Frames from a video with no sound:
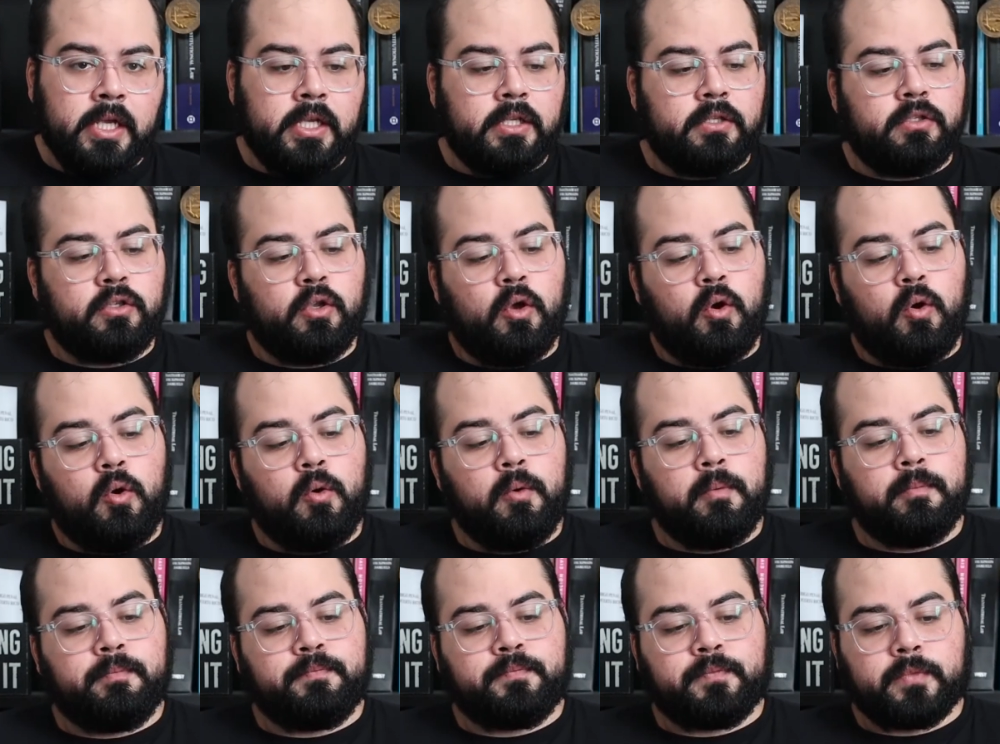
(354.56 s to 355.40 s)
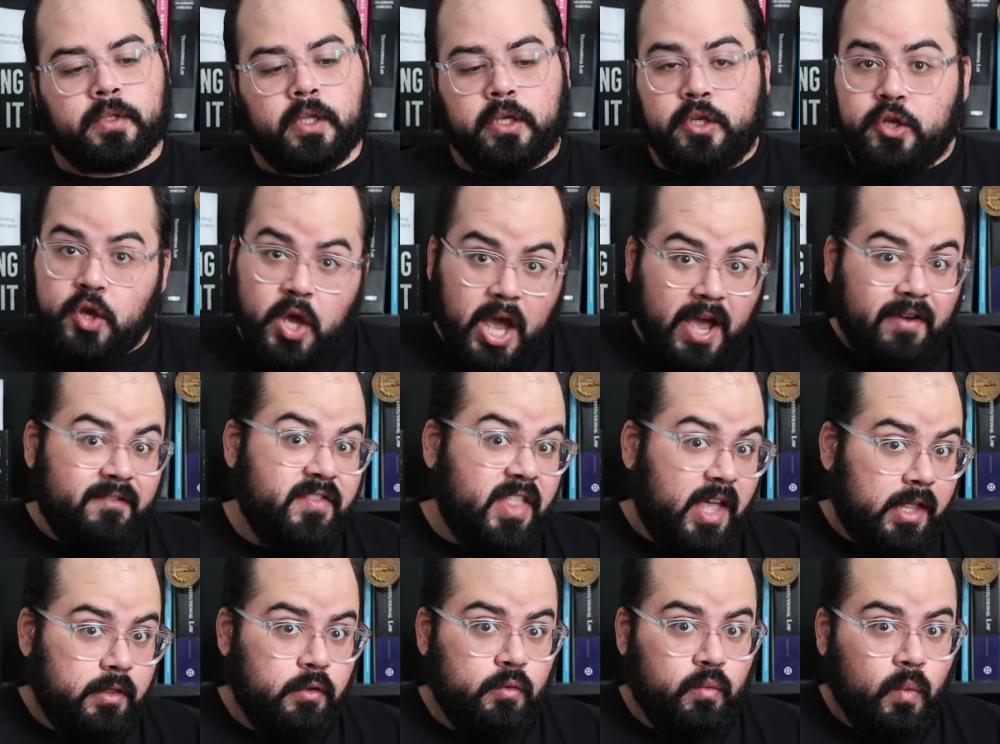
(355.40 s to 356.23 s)
So you have
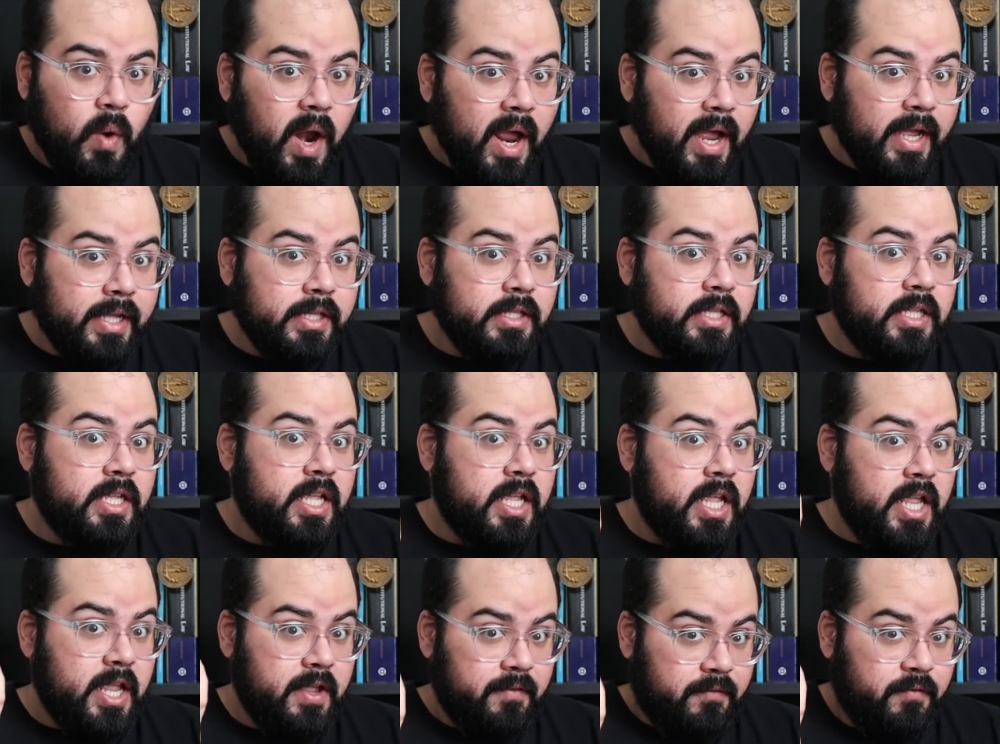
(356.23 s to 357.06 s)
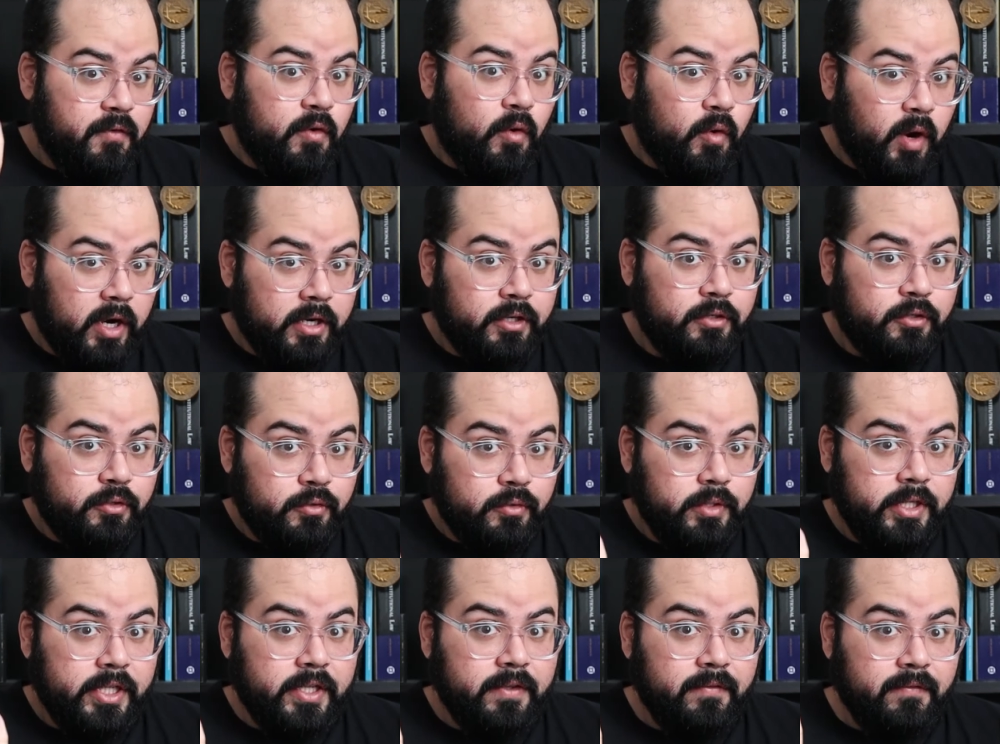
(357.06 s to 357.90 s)
that right if you are
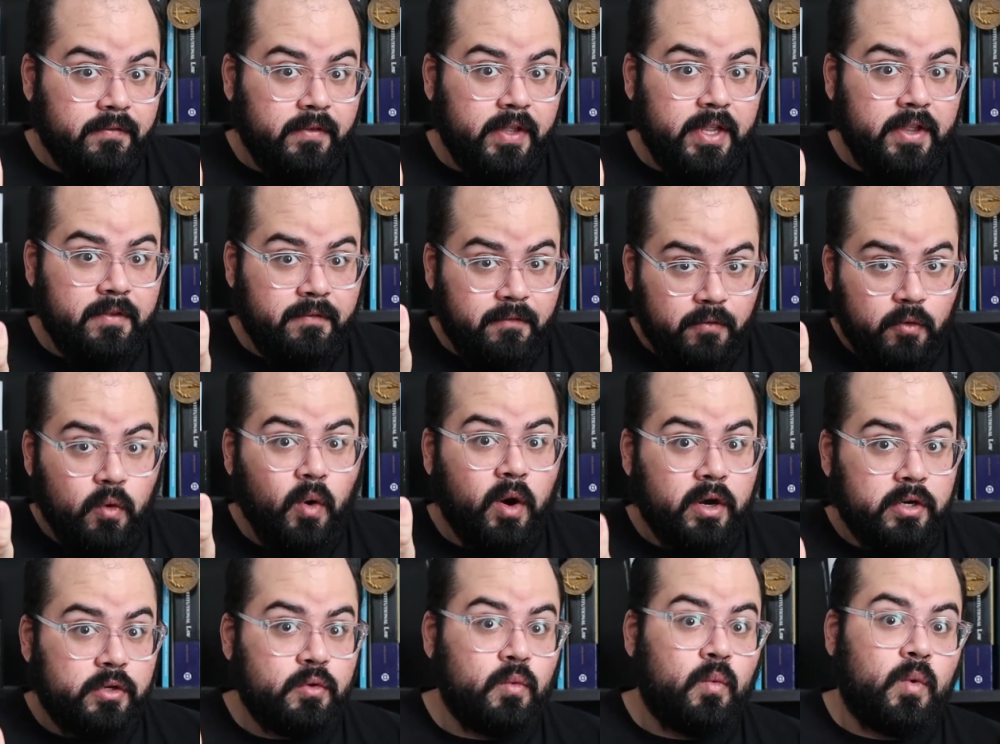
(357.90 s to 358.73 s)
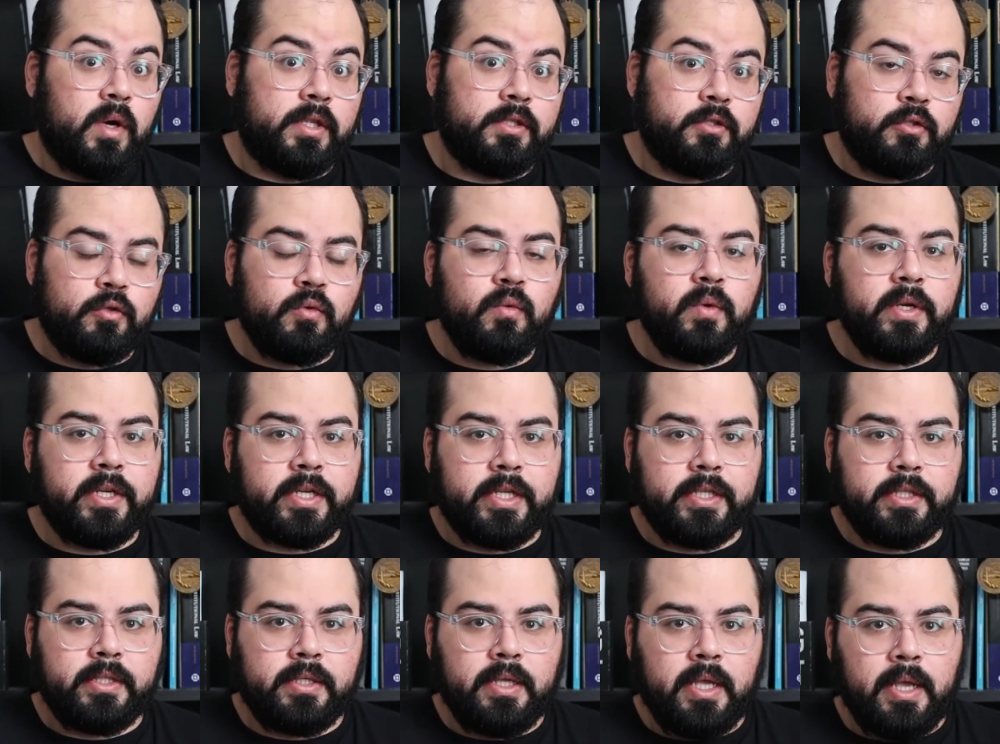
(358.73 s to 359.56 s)
the one
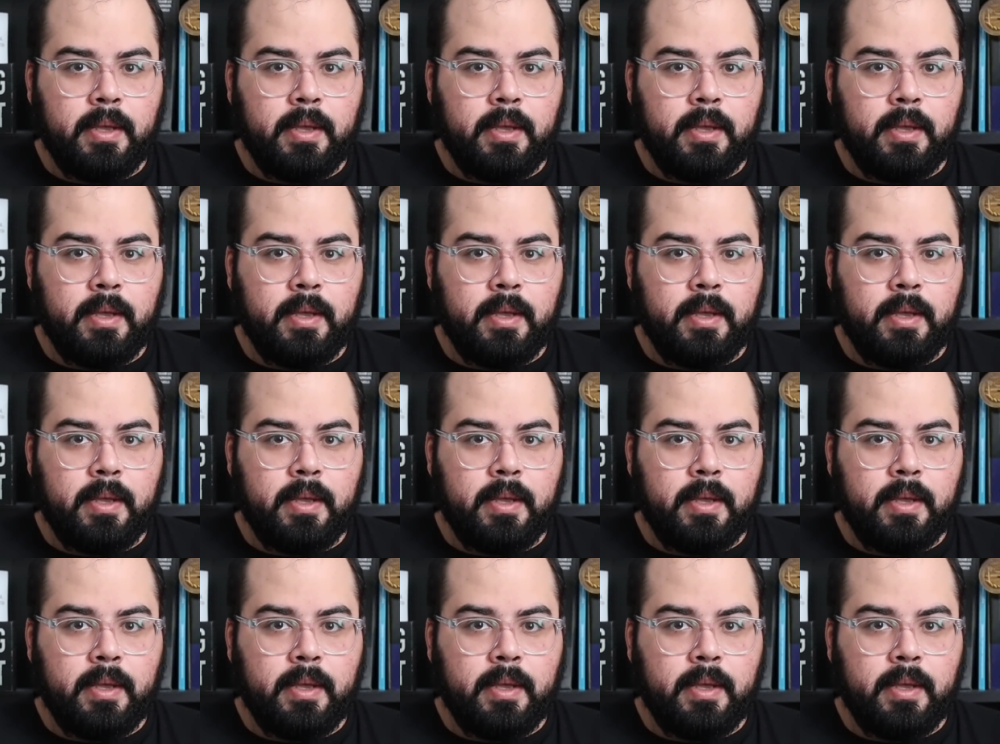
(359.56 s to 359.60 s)
doing it.